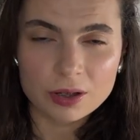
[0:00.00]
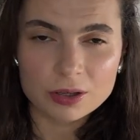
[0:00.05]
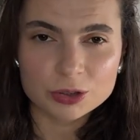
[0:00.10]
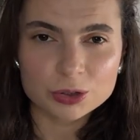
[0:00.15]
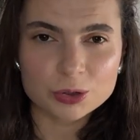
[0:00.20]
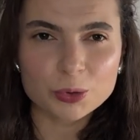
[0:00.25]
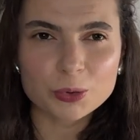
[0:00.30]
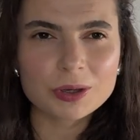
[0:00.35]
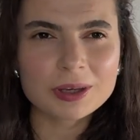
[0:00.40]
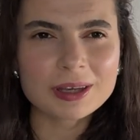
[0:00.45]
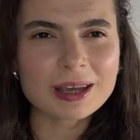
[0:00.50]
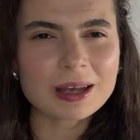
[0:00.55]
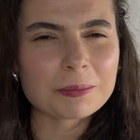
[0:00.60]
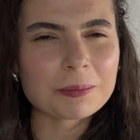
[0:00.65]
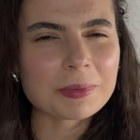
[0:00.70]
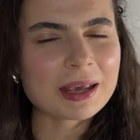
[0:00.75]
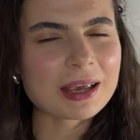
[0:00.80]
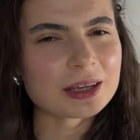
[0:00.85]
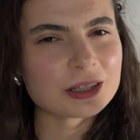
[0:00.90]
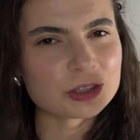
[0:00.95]
so you
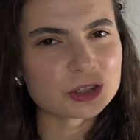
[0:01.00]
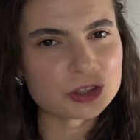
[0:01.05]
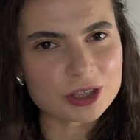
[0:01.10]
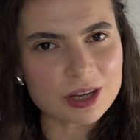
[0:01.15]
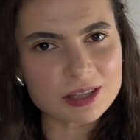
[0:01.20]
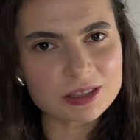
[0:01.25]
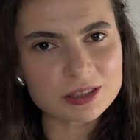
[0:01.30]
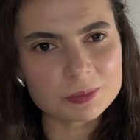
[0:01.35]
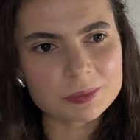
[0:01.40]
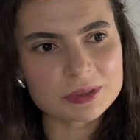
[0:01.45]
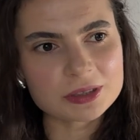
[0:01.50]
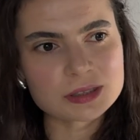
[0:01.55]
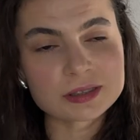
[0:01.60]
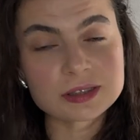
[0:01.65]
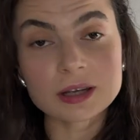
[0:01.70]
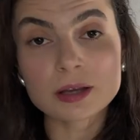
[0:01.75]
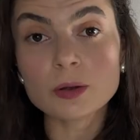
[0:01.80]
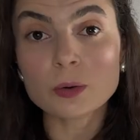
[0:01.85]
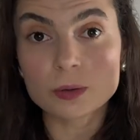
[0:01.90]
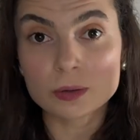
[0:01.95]
can make
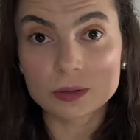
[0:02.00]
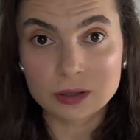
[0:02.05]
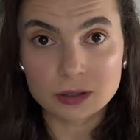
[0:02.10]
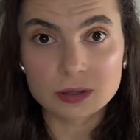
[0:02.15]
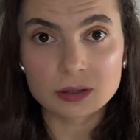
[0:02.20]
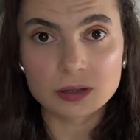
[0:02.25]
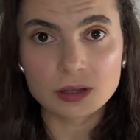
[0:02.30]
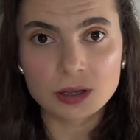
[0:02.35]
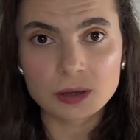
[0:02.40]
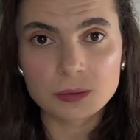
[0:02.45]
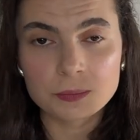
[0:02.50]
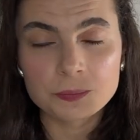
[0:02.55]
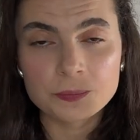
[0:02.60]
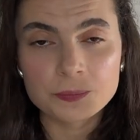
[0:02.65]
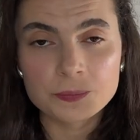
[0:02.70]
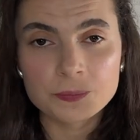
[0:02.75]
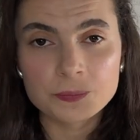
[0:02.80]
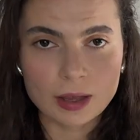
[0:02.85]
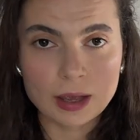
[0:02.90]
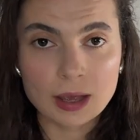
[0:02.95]
adjustments accordingly.
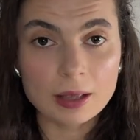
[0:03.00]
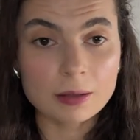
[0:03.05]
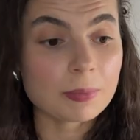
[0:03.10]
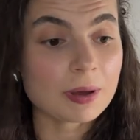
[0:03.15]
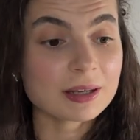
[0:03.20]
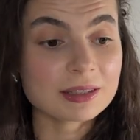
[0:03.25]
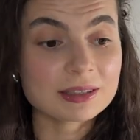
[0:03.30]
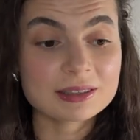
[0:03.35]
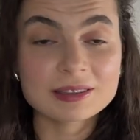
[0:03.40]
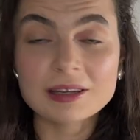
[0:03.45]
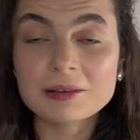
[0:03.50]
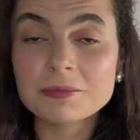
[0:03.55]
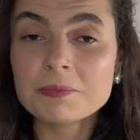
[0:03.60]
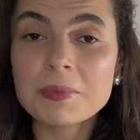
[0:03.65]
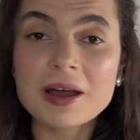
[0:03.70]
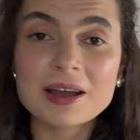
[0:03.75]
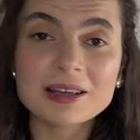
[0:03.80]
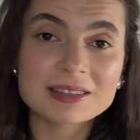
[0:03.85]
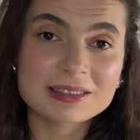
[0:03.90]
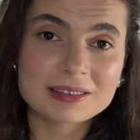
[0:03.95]
And by
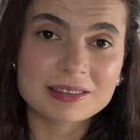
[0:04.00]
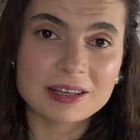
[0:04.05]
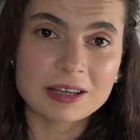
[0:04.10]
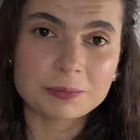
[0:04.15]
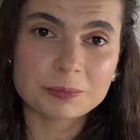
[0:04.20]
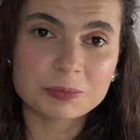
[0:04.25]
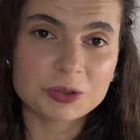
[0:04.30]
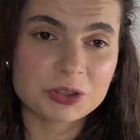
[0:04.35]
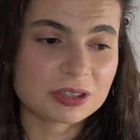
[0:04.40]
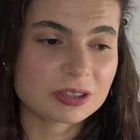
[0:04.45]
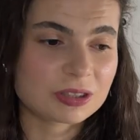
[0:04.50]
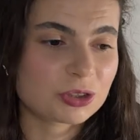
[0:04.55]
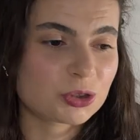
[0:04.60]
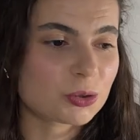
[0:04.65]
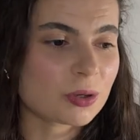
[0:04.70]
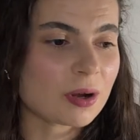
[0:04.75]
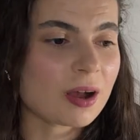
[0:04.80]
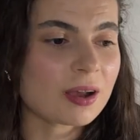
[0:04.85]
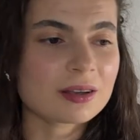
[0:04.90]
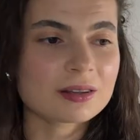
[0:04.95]
step, just
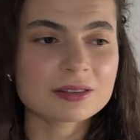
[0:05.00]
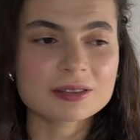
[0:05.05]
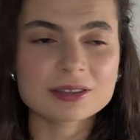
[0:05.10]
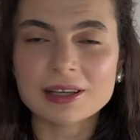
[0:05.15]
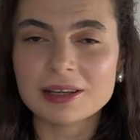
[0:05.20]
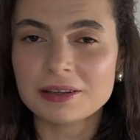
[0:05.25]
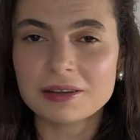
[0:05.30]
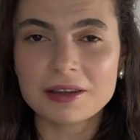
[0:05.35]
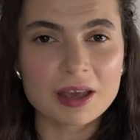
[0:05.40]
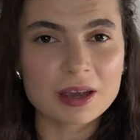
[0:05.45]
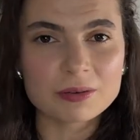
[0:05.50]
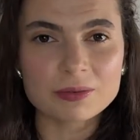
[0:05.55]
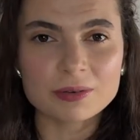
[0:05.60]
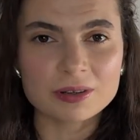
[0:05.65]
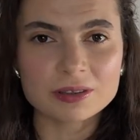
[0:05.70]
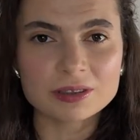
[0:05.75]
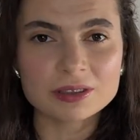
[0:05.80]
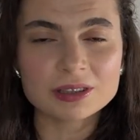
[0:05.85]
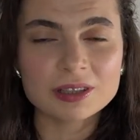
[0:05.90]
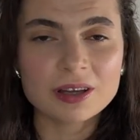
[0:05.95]
trials and
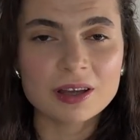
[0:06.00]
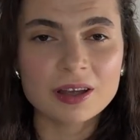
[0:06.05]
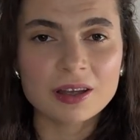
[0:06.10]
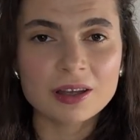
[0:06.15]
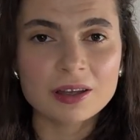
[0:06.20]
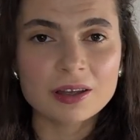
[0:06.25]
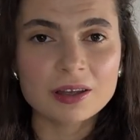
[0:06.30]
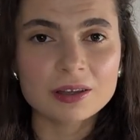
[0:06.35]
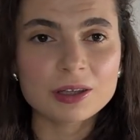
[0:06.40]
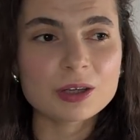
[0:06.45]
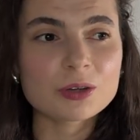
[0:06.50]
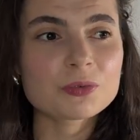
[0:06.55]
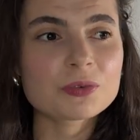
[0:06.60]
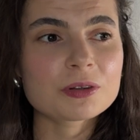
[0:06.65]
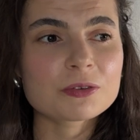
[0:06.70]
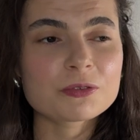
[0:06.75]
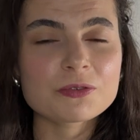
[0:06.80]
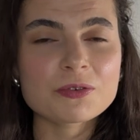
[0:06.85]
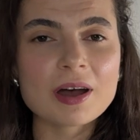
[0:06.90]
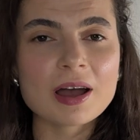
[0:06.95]
errors, you
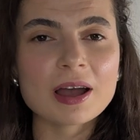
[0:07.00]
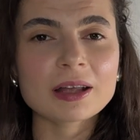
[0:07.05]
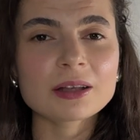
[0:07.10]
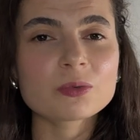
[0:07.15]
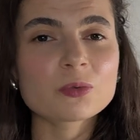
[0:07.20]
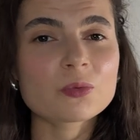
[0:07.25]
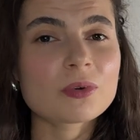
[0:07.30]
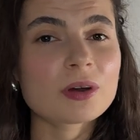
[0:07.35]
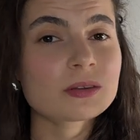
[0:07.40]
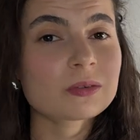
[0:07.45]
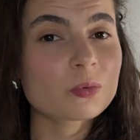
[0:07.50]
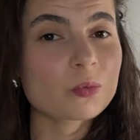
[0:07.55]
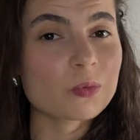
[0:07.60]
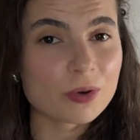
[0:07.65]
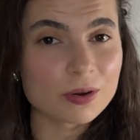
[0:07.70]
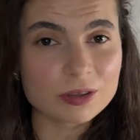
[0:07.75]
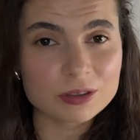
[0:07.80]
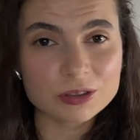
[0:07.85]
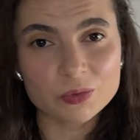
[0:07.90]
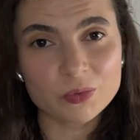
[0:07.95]
will find what
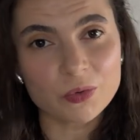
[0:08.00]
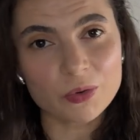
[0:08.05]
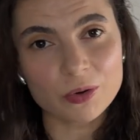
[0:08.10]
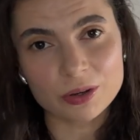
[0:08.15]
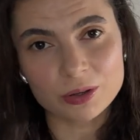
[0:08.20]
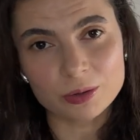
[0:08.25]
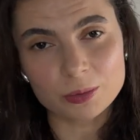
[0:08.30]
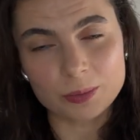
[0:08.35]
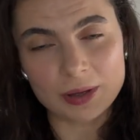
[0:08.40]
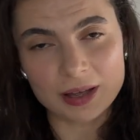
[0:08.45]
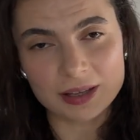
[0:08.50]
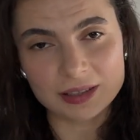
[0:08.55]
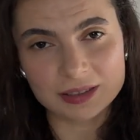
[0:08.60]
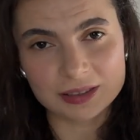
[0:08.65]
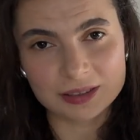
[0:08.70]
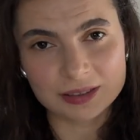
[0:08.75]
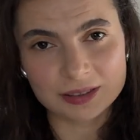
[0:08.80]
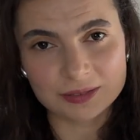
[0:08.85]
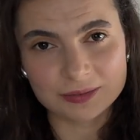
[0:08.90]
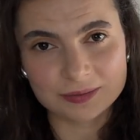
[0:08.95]
works for you
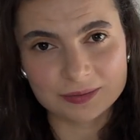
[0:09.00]
best.